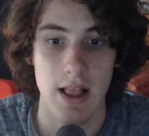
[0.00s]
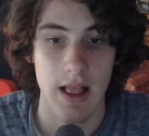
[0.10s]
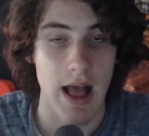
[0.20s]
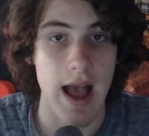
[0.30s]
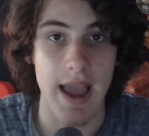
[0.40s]

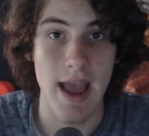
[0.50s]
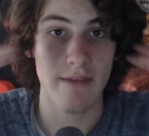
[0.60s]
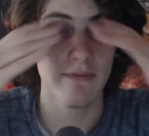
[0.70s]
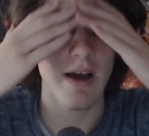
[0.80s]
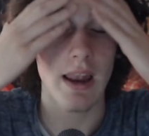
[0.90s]
I have
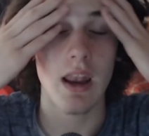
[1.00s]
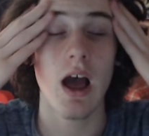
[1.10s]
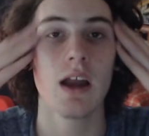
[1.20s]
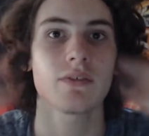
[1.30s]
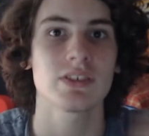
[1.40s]
a
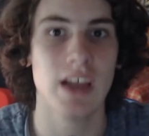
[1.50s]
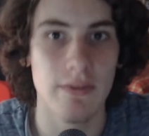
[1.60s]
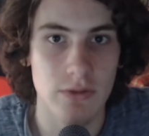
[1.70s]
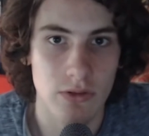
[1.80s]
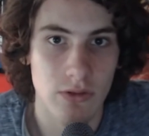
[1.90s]
lot of
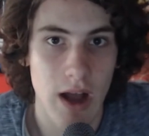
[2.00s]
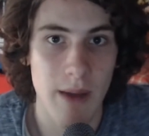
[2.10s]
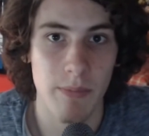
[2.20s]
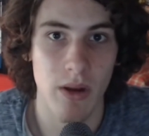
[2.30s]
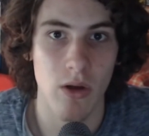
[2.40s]
stuff to
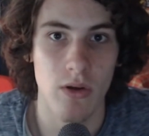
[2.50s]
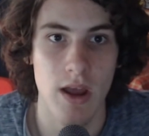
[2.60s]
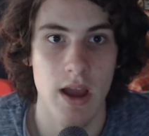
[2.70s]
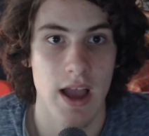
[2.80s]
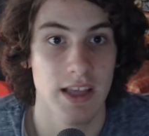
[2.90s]
upload,
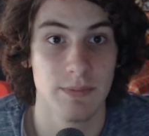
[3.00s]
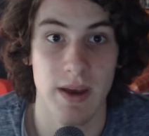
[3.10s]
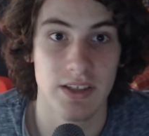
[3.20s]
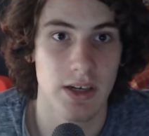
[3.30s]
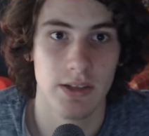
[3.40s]

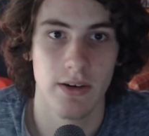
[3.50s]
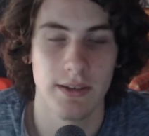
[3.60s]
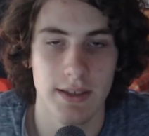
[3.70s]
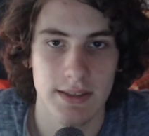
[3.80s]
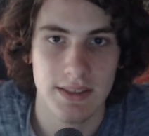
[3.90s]
especially during
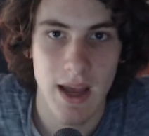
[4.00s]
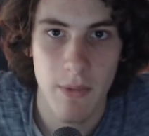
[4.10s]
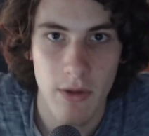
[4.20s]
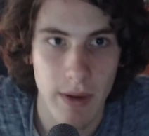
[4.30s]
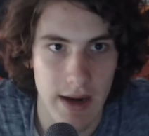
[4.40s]
this
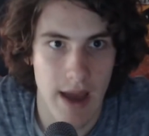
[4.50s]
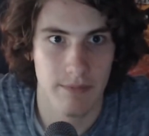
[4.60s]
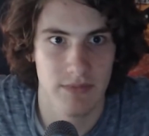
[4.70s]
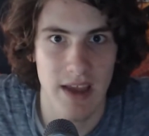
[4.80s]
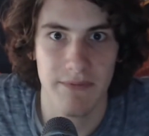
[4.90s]
summer, but
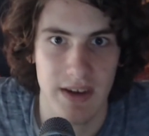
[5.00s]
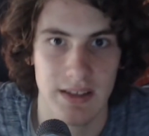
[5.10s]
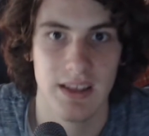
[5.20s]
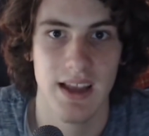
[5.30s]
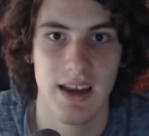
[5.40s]
I'm
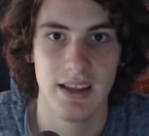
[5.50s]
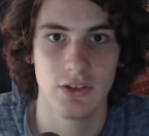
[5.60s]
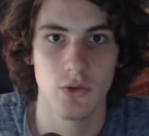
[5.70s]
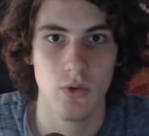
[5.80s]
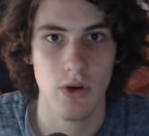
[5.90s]
definitely gonna
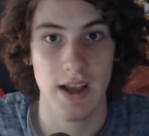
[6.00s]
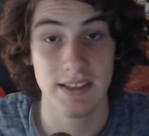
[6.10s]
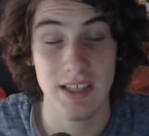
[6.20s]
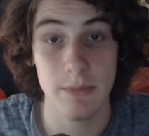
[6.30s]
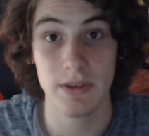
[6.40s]
do a
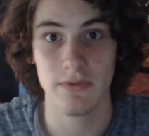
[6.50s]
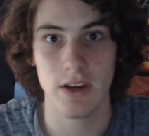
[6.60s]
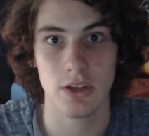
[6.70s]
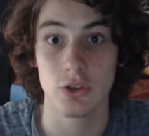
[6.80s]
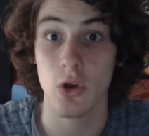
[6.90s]
separate
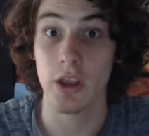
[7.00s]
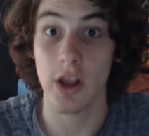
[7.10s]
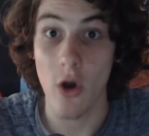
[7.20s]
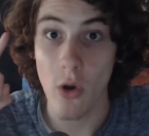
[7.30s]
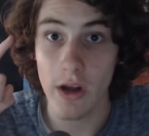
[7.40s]
video talking
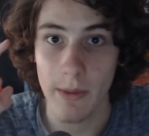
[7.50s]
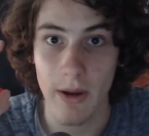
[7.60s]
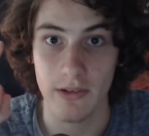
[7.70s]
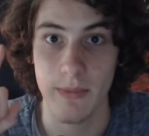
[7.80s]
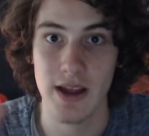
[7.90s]
only
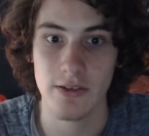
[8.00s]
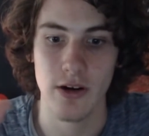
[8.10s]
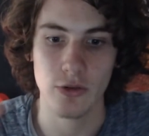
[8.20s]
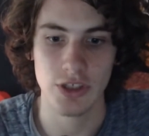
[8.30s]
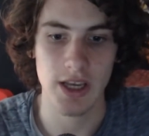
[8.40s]
about Madara
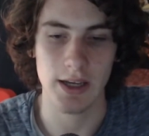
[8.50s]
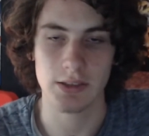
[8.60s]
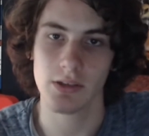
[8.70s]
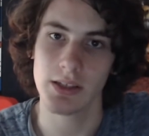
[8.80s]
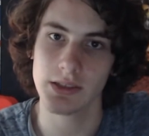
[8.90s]
Uchiha.
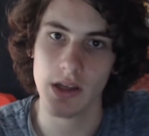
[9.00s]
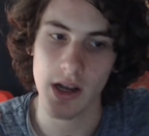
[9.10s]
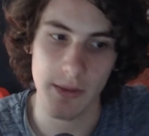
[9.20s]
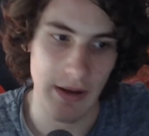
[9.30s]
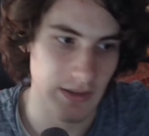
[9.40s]
So let's
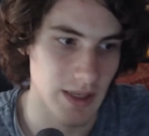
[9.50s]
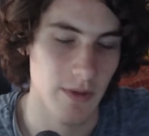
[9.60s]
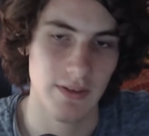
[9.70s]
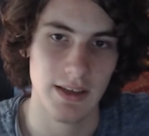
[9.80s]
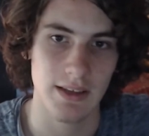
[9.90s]
talk about some
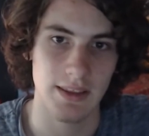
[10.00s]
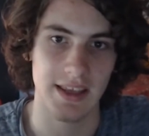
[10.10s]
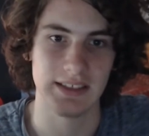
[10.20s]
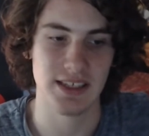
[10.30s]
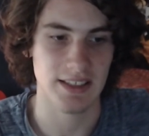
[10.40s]
of the
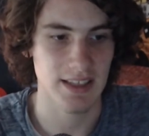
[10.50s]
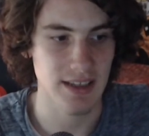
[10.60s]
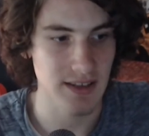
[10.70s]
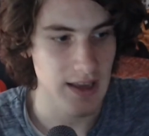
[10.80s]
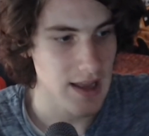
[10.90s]
things he did.
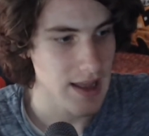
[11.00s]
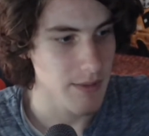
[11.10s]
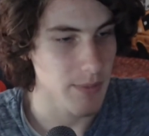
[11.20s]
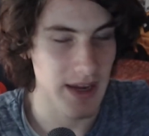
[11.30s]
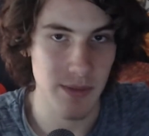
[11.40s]

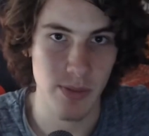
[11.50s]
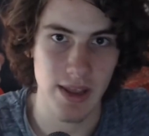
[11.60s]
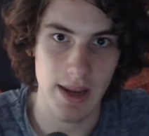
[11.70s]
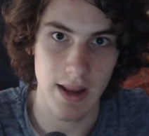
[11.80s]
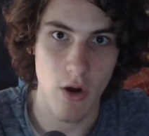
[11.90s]

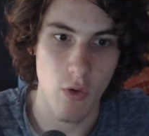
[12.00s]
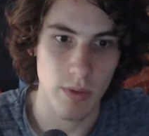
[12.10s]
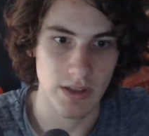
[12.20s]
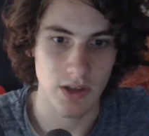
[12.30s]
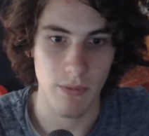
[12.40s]
Manipulating
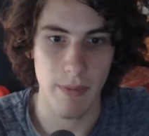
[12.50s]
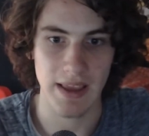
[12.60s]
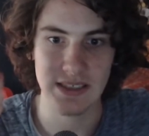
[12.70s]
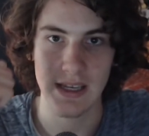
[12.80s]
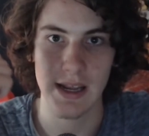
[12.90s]
Obito,
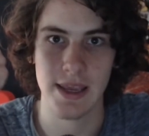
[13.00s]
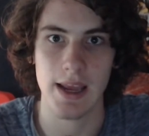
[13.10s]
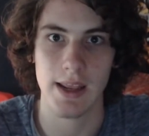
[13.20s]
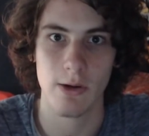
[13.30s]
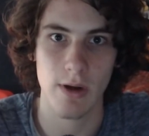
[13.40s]
basically
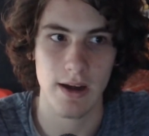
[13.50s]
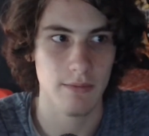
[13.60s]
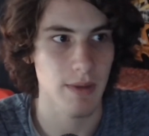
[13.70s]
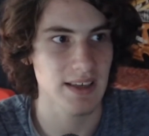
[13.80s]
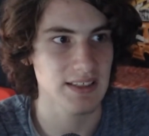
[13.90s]
killing Green
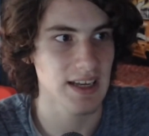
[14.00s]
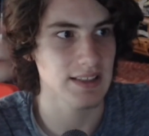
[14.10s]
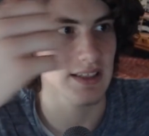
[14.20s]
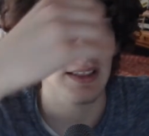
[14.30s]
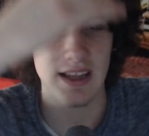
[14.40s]
by
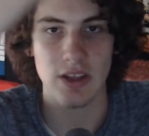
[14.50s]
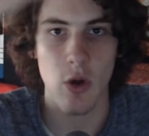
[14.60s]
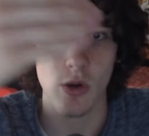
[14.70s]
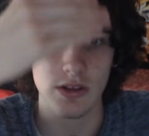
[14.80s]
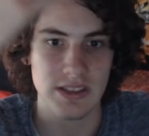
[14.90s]
setting that
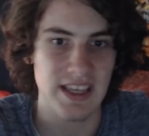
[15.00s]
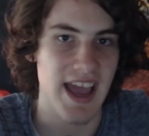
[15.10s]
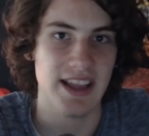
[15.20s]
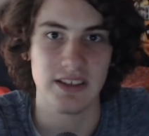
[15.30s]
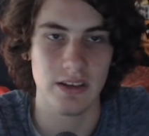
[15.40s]
whole
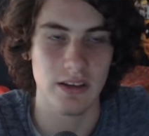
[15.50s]
scandal.